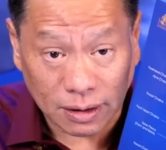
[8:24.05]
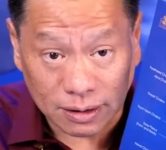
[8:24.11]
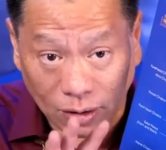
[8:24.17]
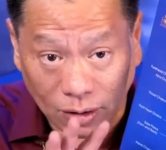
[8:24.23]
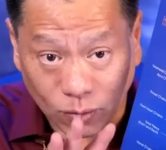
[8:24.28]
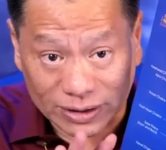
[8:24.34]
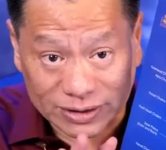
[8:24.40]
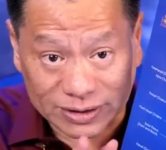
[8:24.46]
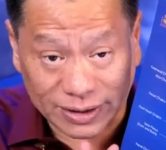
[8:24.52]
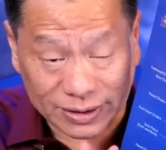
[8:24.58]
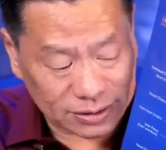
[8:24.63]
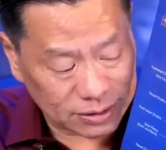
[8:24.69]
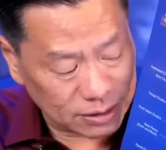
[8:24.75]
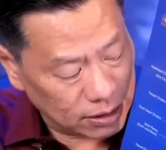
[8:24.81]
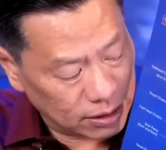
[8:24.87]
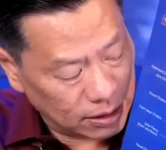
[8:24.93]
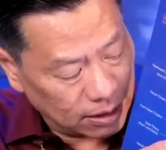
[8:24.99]
Now watch
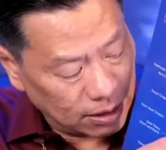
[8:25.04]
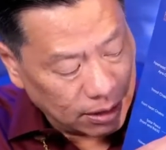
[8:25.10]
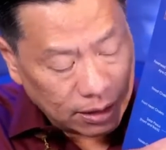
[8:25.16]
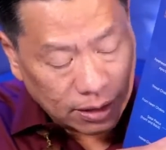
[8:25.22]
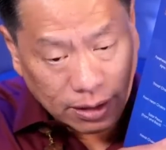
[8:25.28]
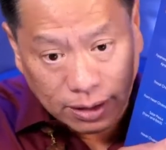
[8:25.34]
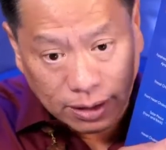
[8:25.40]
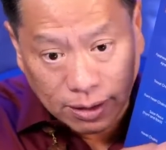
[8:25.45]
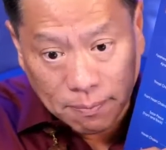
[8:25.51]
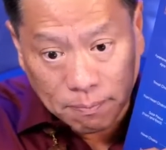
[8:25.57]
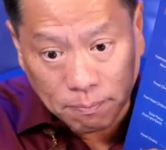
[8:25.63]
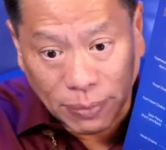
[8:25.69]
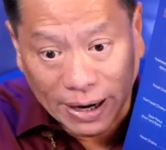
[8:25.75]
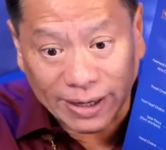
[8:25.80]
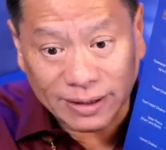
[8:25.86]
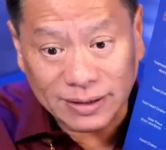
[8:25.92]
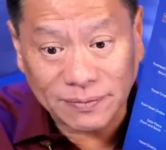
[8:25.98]
this.
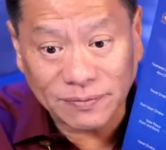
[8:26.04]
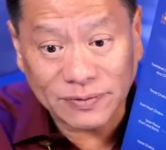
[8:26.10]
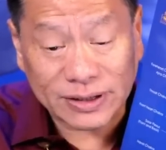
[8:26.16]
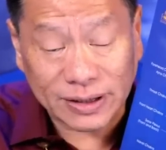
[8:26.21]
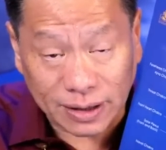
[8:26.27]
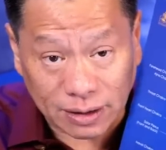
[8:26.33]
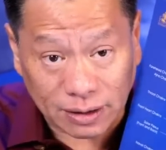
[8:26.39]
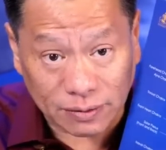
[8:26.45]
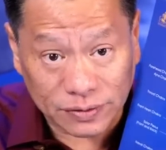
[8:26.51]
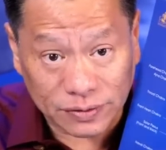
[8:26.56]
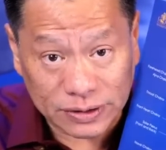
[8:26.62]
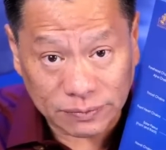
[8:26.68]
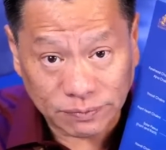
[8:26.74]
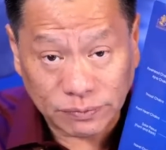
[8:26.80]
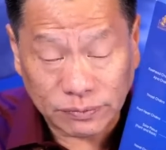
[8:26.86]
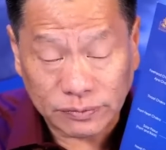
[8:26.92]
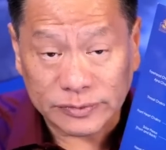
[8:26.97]
By themselves,
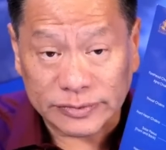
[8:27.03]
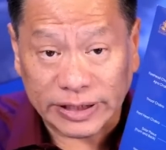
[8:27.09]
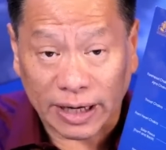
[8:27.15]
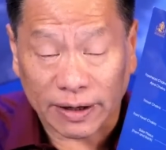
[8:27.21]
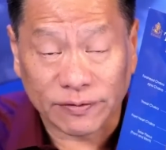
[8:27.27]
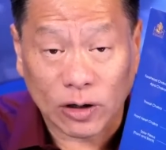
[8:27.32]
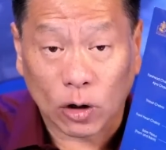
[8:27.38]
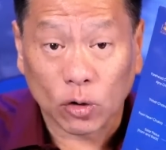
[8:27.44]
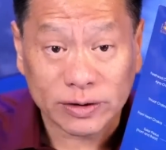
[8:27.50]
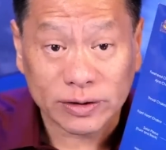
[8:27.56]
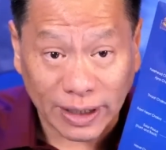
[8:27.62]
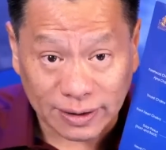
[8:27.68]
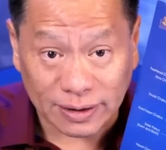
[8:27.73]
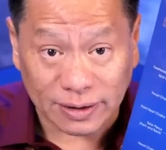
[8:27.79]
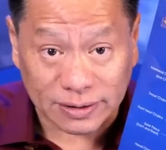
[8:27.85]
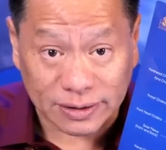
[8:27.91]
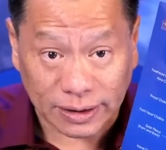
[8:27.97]
they have their own
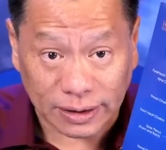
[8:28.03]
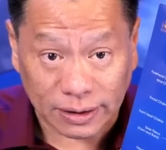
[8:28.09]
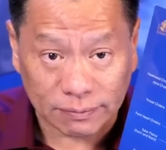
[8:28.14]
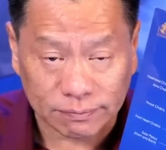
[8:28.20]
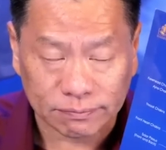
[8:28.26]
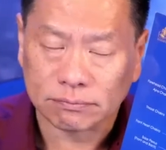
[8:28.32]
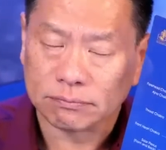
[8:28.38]
tendency.